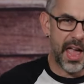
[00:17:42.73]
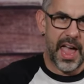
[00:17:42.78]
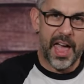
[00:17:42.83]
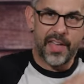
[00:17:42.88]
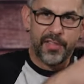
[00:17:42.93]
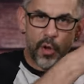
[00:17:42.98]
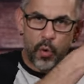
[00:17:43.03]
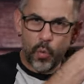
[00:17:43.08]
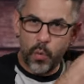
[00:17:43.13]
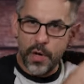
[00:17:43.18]

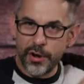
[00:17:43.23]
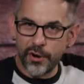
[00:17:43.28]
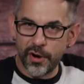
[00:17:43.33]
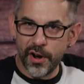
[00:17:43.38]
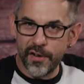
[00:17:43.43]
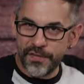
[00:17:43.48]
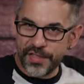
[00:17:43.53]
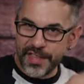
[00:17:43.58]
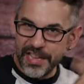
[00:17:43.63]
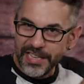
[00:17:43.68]
And the winner
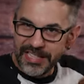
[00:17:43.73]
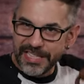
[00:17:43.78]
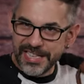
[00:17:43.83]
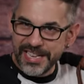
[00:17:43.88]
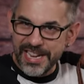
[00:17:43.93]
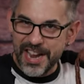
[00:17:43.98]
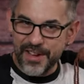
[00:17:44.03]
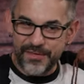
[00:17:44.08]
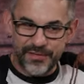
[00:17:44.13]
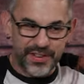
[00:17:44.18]
of this
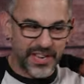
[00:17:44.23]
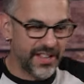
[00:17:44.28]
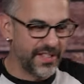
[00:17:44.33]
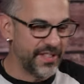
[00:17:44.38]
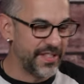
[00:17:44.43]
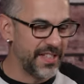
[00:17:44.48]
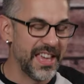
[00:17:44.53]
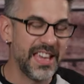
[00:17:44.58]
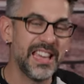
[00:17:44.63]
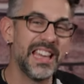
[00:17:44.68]
nifty
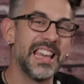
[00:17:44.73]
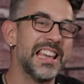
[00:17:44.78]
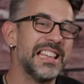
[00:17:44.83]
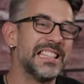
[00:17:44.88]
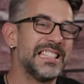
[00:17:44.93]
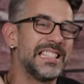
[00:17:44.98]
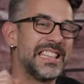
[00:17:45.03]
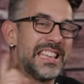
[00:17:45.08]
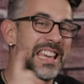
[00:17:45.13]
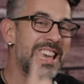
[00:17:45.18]
thing
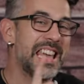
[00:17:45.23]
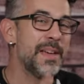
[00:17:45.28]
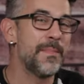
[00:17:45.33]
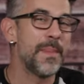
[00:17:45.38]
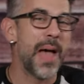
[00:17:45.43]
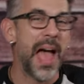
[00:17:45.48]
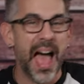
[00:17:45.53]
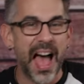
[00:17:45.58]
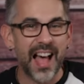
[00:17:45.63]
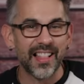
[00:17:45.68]
is Kim
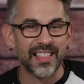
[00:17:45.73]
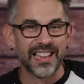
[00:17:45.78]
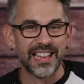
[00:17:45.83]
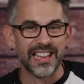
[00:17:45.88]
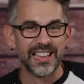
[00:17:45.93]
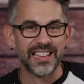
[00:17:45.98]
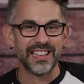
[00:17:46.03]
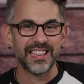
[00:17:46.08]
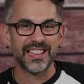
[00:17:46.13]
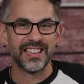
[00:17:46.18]
Alley.
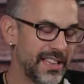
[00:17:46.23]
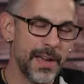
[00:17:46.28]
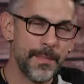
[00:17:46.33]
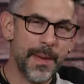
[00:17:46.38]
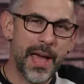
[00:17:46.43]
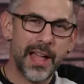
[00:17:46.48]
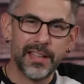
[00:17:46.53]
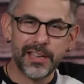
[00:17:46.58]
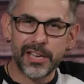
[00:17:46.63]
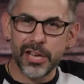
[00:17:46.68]
Kim
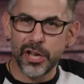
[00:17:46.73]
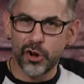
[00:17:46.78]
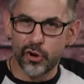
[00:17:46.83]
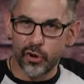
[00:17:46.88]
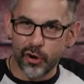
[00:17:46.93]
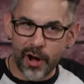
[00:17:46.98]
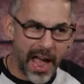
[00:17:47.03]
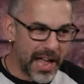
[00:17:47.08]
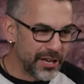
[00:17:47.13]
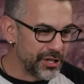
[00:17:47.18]
Alley,
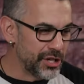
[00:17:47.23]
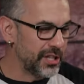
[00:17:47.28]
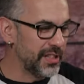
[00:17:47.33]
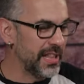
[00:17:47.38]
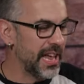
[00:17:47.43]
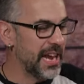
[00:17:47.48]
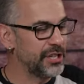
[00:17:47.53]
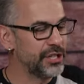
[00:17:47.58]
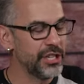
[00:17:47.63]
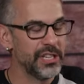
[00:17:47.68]

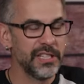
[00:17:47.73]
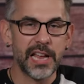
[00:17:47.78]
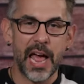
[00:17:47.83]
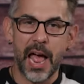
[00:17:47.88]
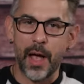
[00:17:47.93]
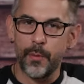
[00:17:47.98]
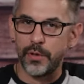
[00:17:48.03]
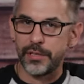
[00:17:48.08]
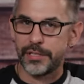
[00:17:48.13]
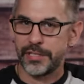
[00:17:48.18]
congratulations.
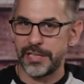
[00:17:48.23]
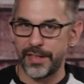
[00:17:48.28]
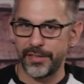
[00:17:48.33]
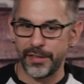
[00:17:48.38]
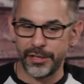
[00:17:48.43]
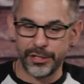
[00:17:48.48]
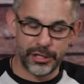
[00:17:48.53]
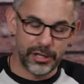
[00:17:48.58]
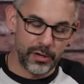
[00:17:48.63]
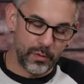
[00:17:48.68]
I will send
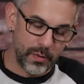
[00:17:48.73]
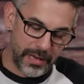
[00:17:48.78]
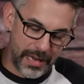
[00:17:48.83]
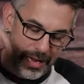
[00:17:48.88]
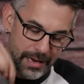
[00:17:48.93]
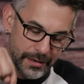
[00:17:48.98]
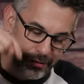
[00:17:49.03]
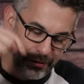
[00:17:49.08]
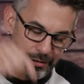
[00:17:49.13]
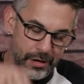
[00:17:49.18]
this to you
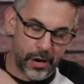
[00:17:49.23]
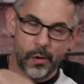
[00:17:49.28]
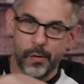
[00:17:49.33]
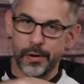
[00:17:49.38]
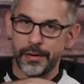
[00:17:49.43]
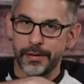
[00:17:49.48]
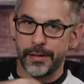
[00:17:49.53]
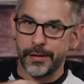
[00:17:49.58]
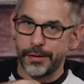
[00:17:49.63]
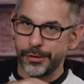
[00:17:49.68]
again. Just go
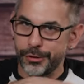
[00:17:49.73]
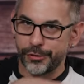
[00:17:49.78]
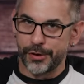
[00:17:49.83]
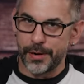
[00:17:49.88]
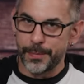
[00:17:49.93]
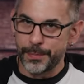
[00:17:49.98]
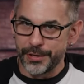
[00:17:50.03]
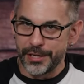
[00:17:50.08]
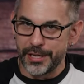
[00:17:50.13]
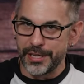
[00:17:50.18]
in the
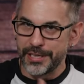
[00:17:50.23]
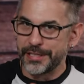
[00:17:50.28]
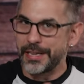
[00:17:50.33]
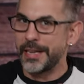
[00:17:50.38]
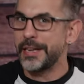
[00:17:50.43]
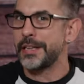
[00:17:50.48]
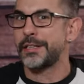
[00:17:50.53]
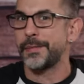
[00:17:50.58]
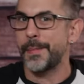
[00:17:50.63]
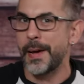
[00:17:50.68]
description and
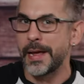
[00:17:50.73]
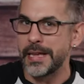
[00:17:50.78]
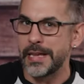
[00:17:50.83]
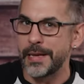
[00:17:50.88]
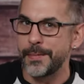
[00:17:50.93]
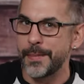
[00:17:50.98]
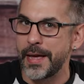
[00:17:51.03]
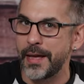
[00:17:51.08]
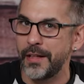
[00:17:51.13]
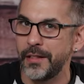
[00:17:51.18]
send it to my
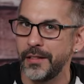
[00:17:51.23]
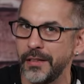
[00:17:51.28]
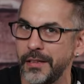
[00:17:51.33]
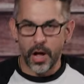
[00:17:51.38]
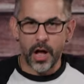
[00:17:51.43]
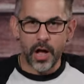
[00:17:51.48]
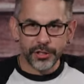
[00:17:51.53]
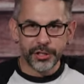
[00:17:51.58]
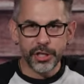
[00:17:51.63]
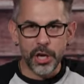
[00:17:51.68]
email.
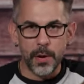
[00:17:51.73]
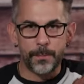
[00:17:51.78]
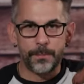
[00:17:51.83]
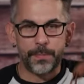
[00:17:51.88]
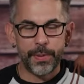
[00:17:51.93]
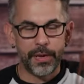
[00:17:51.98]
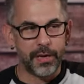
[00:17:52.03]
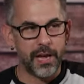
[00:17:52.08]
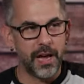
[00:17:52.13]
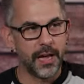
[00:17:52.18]
Also,
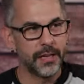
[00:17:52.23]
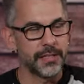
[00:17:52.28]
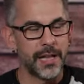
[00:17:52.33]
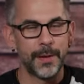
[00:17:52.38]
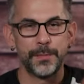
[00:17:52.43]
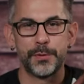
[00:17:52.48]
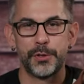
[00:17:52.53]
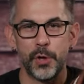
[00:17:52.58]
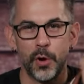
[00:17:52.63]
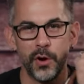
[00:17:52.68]
because
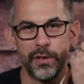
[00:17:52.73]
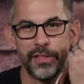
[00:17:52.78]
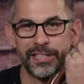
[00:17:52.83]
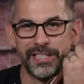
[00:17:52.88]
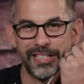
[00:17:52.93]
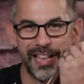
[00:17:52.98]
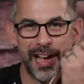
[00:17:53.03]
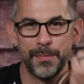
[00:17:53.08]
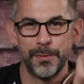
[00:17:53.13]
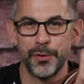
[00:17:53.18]
I'm sure
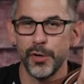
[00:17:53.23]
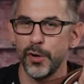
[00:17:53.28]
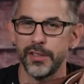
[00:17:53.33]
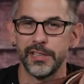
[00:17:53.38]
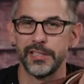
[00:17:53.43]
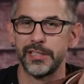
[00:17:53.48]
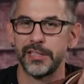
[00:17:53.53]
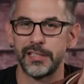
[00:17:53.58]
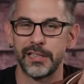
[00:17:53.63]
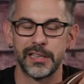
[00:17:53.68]
this I'm sure
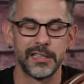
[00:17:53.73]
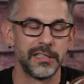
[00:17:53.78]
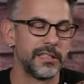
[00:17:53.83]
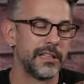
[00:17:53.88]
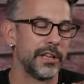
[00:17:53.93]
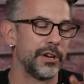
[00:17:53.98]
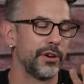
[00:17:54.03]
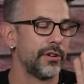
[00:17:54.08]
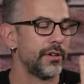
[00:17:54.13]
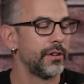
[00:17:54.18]
this is
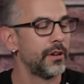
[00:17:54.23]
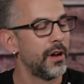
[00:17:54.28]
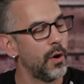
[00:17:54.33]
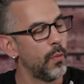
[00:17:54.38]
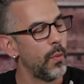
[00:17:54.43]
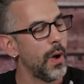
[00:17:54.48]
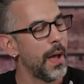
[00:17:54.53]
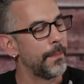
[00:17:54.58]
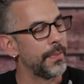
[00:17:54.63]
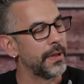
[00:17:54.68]
considered a
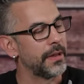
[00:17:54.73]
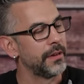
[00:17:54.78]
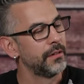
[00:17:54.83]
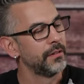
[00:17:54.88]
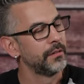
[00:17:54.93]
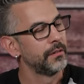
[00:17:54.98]
weapon,